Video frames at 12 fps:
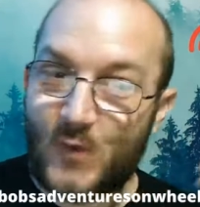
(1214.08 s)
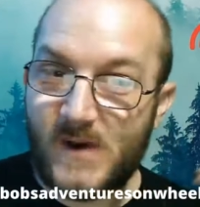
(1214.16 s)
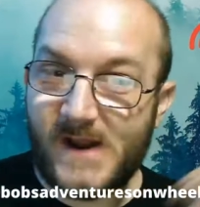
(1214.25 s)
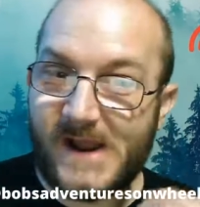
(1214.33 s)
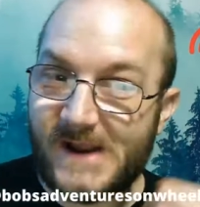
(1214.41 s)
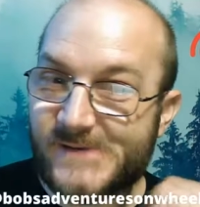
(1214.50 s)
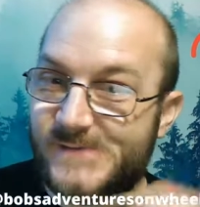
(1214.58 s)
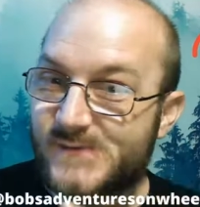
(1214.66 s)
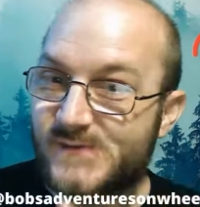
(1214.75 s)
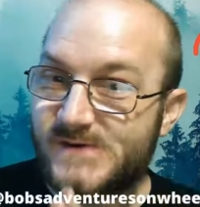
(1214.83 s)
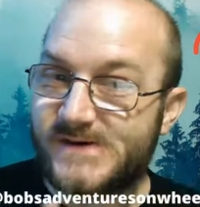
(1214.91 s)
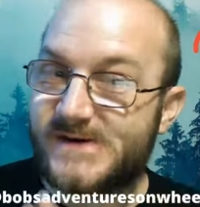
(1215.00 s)
Why I
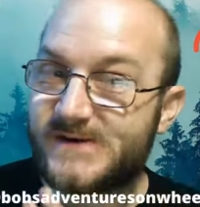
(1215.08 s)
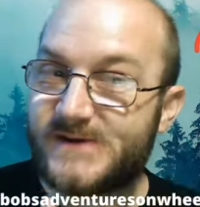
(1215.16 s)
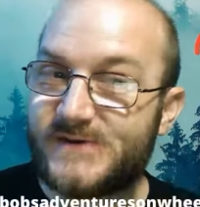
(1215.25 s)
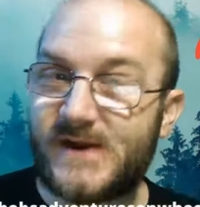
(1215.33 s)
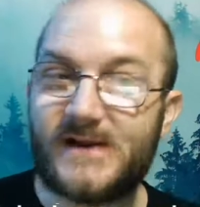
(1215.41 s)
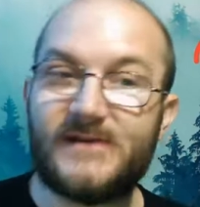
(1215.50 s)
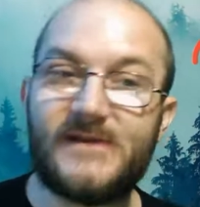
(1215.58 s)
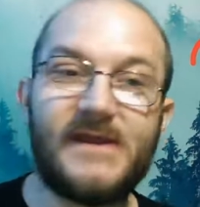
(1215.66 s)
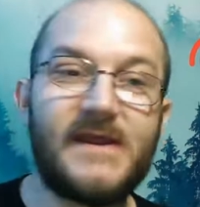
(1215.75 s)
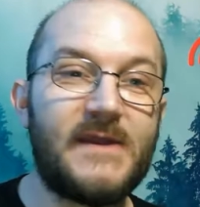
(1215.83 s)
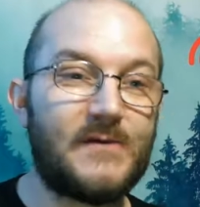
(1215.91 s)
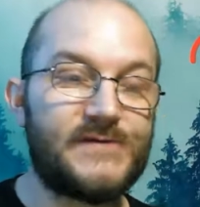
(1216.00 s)
really try to do that.